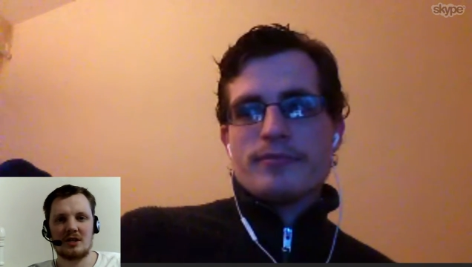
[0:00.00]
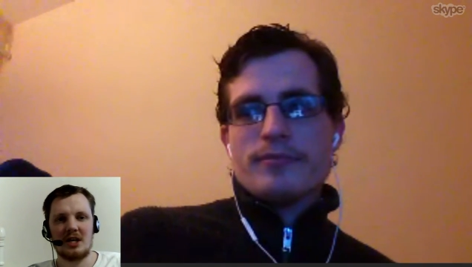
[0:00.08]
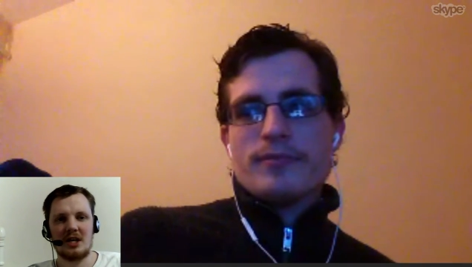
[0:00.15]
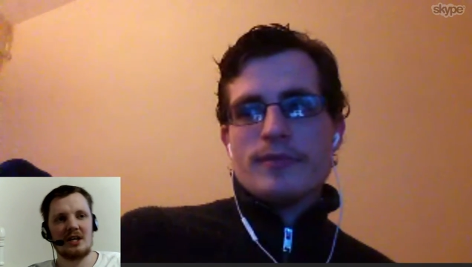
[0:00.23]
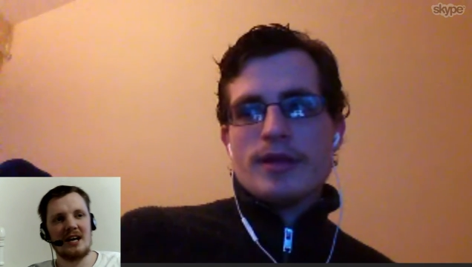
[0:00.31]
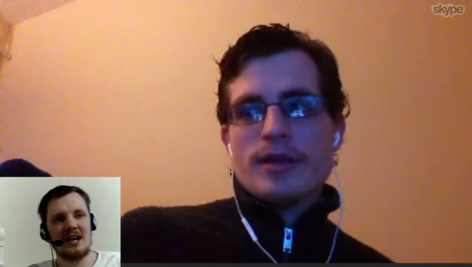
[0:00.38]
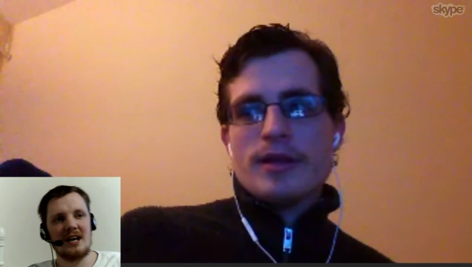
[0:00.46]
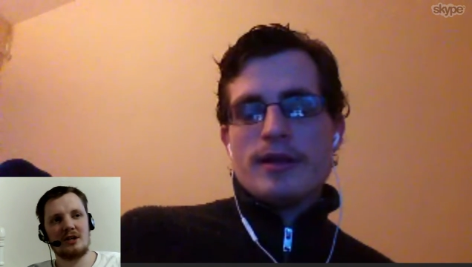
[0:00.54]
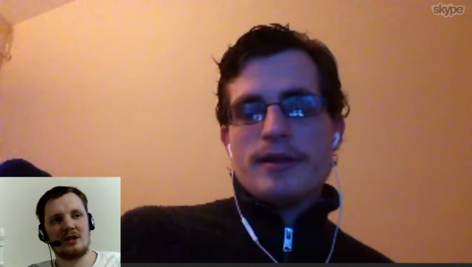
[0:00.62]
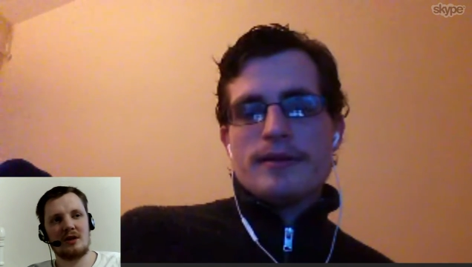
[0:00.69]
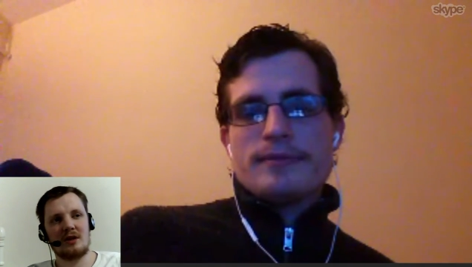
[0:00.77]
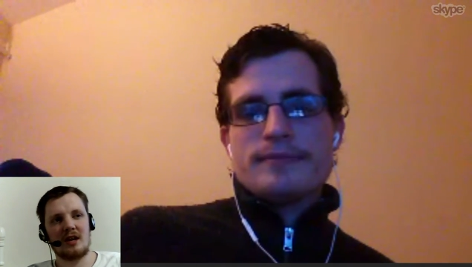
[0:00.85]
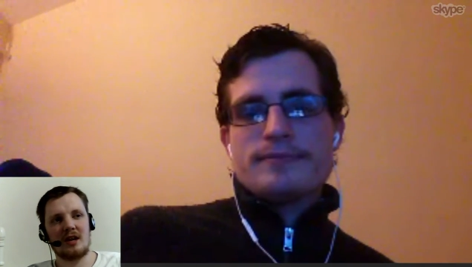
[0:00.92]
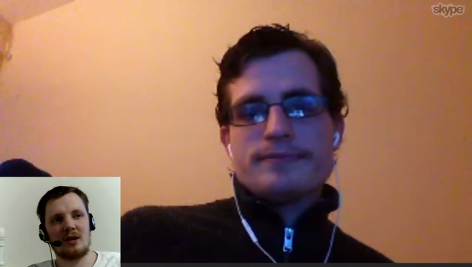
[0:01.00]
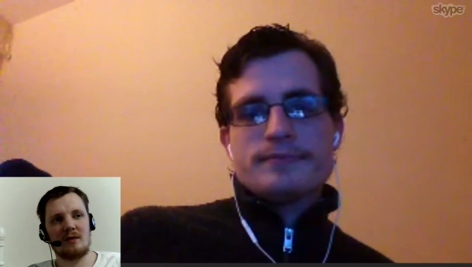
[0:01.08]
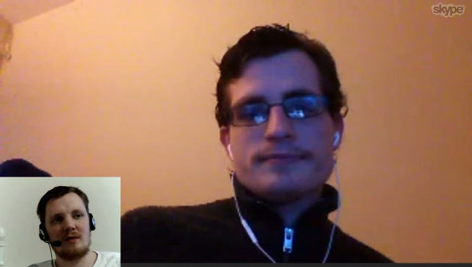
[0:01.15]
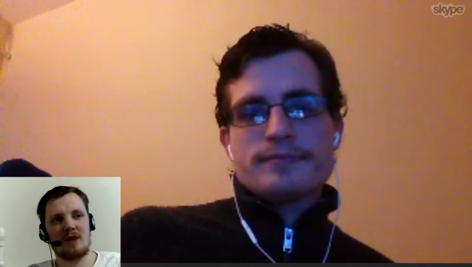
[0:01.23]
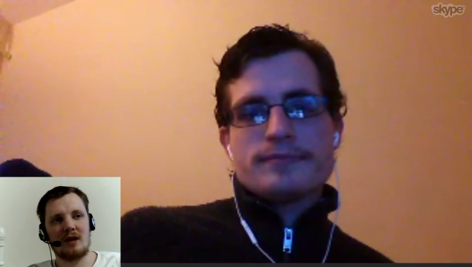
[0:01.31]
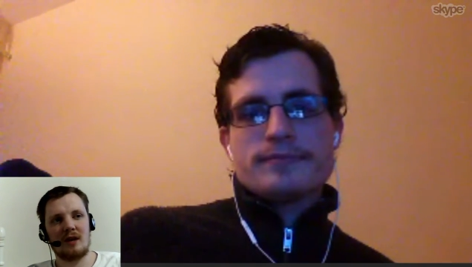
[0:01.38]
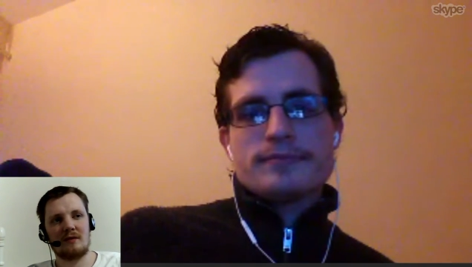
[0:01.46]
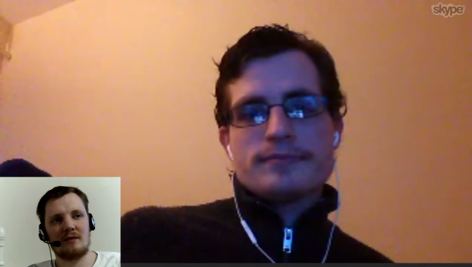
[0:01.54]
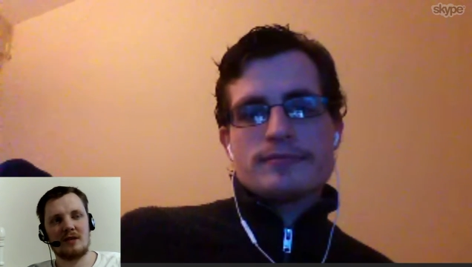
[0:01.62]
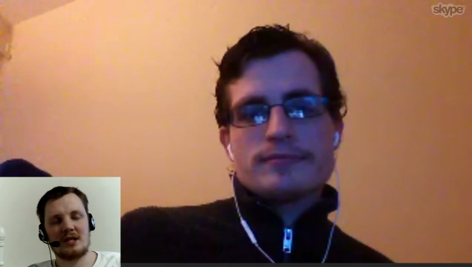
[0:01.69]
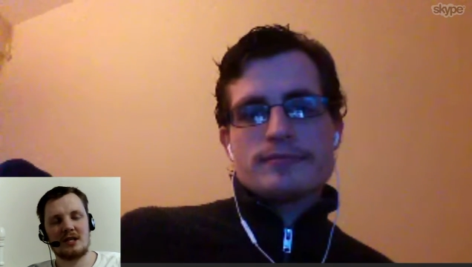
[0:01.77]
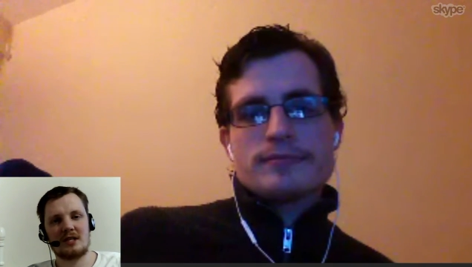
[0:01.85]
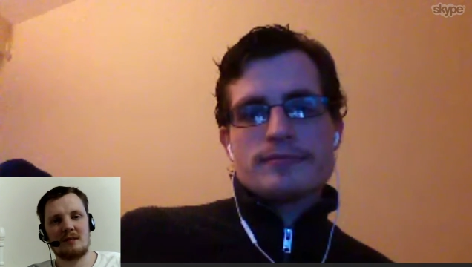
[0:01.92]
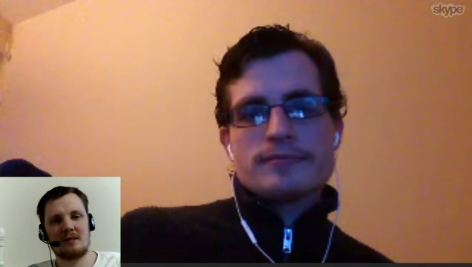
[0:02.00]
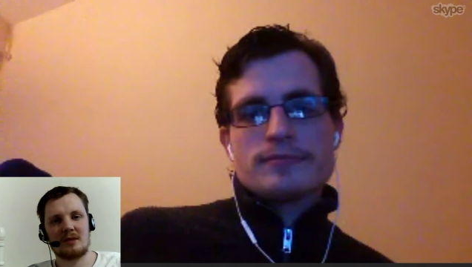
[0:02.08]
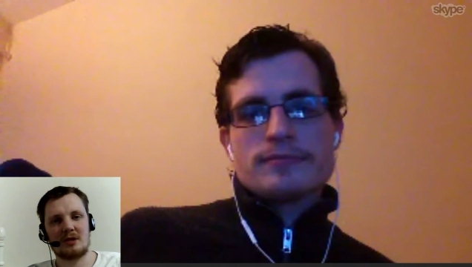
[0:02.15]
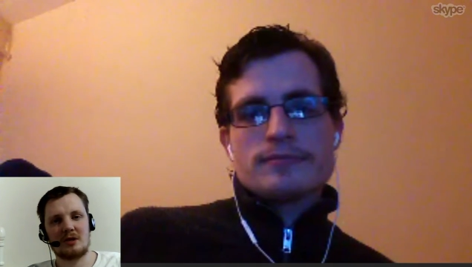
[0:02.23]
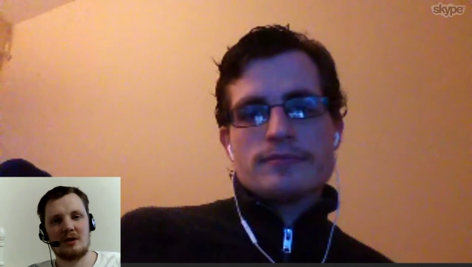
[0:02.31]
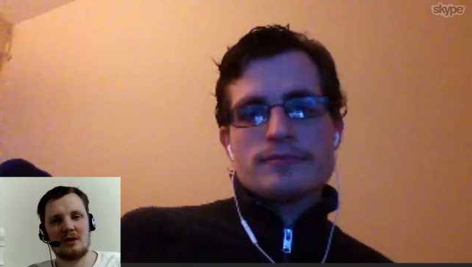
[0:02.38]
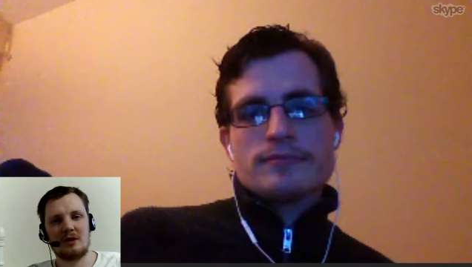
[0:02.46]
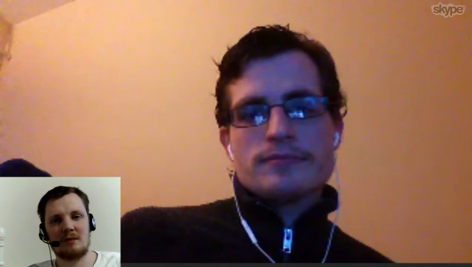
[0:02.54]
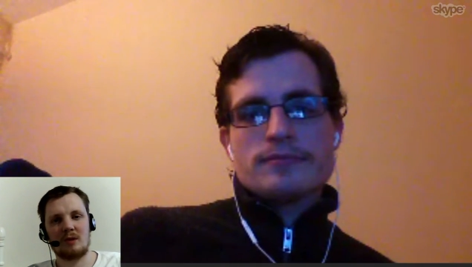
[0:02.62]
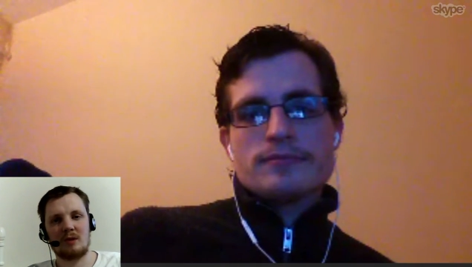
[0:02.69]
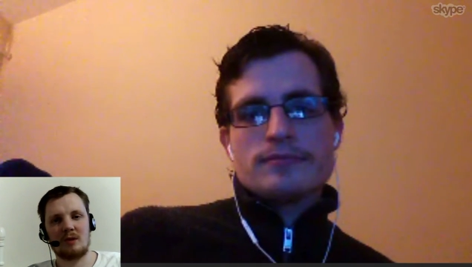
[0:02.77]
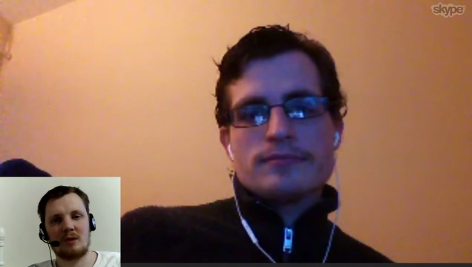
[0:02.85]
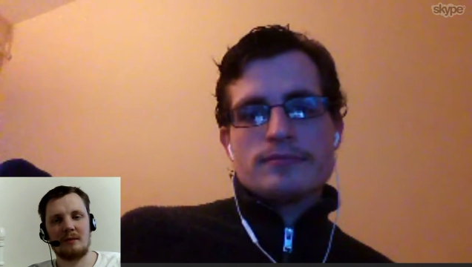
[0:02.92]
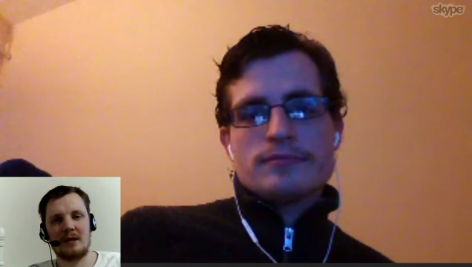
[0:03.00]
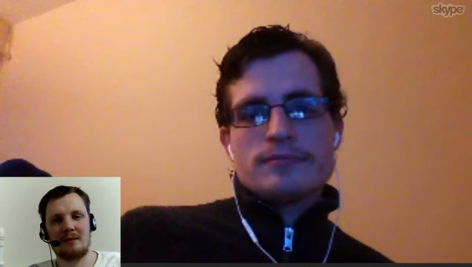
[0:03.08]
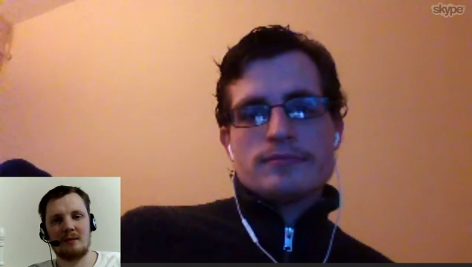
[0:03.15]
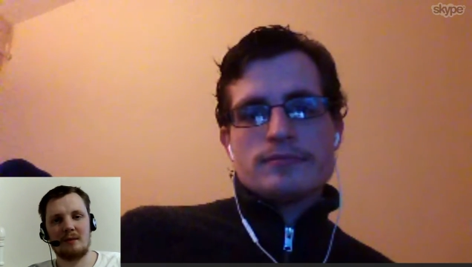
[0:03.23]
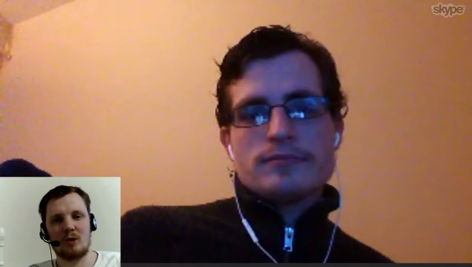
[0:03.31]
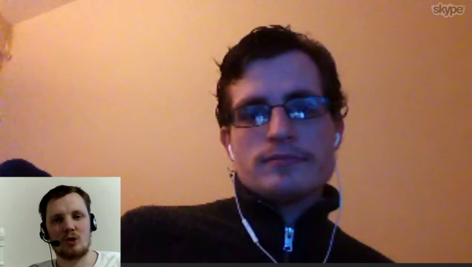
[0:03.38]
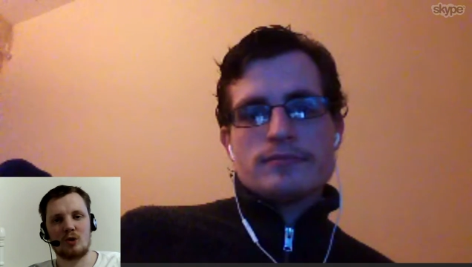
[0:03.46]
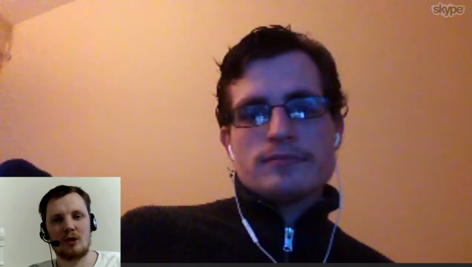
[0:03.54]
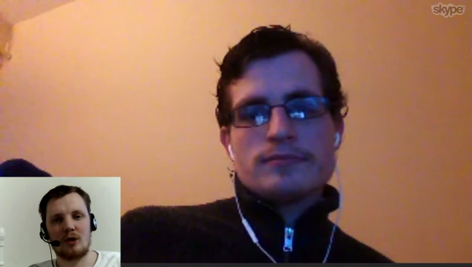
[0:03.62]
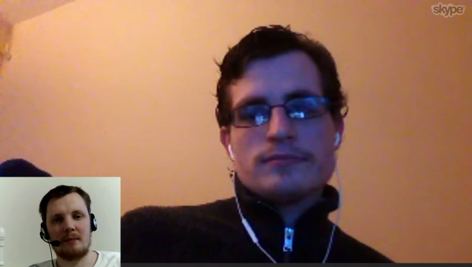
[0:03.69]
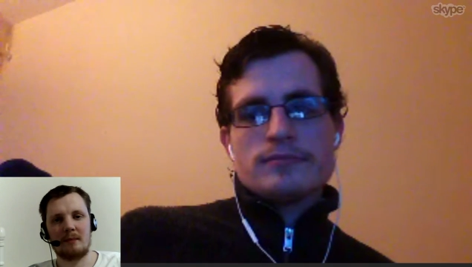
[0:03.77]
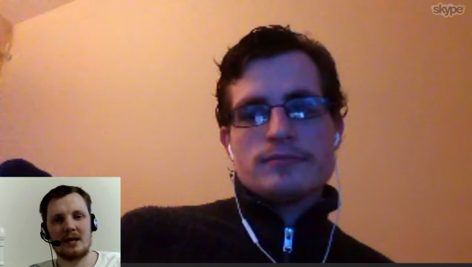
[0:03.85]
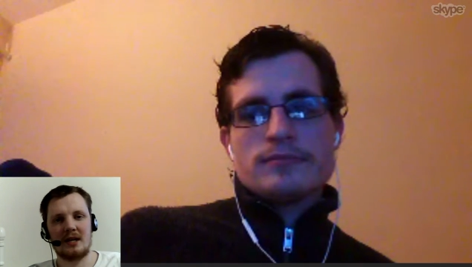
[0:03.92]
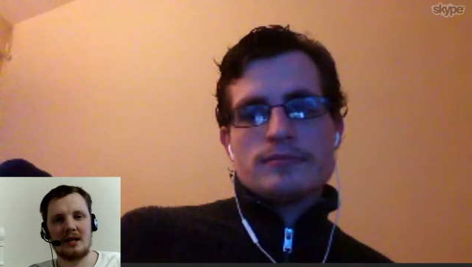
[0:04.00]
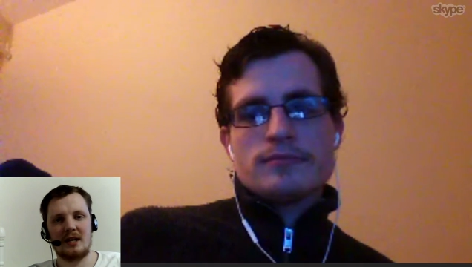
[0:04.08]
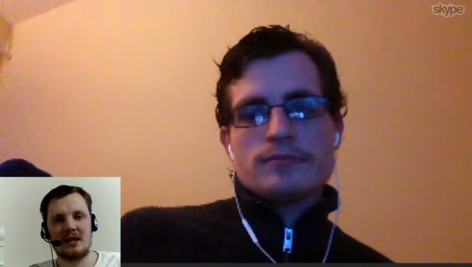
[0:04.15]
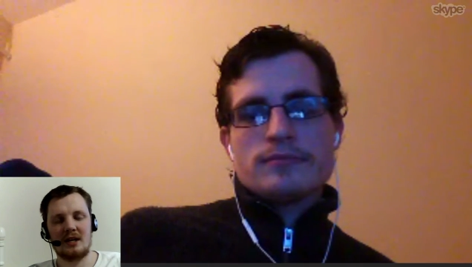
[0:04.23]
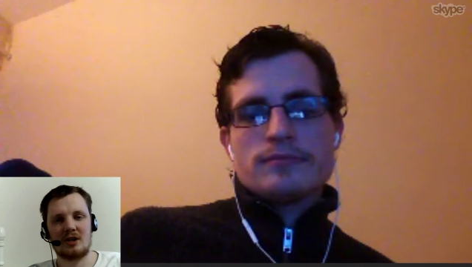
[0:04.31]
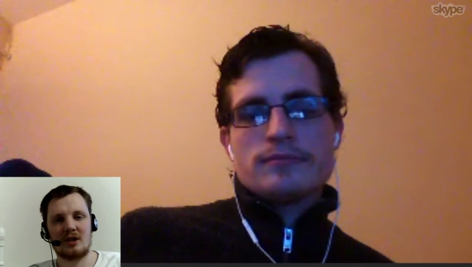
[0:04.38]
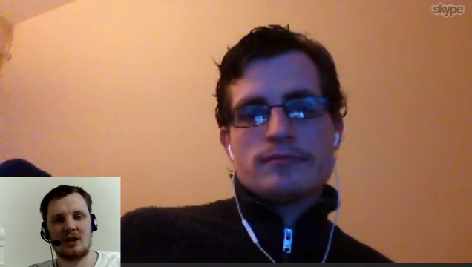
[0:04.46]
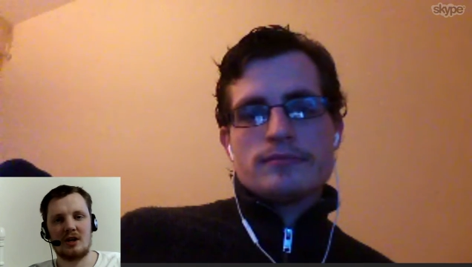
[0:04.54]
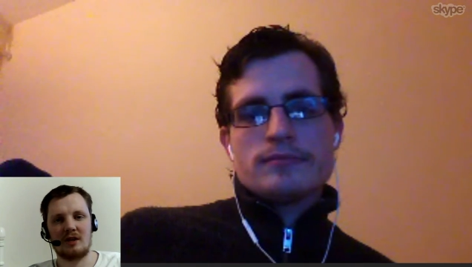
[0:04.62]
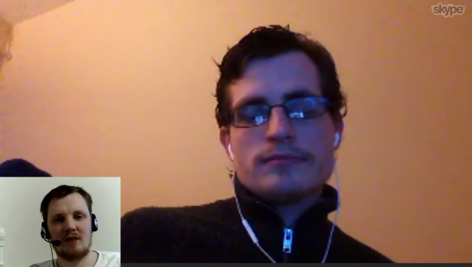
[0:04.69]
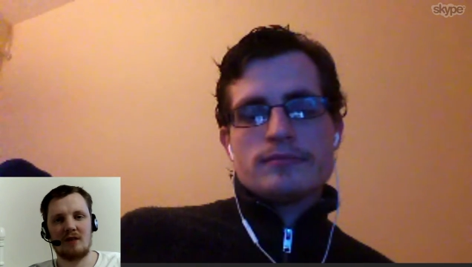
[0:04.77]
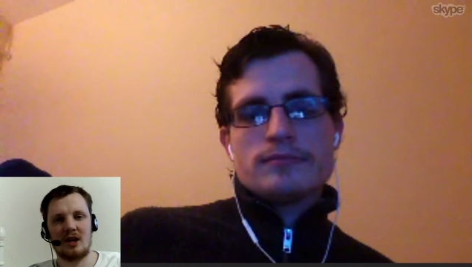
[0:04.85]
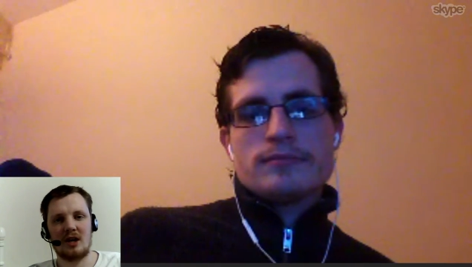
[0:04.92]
Speaker 1: Yeah, you'd think with like the first episode, it would probably be a bit more gripping, and it'd kind of like,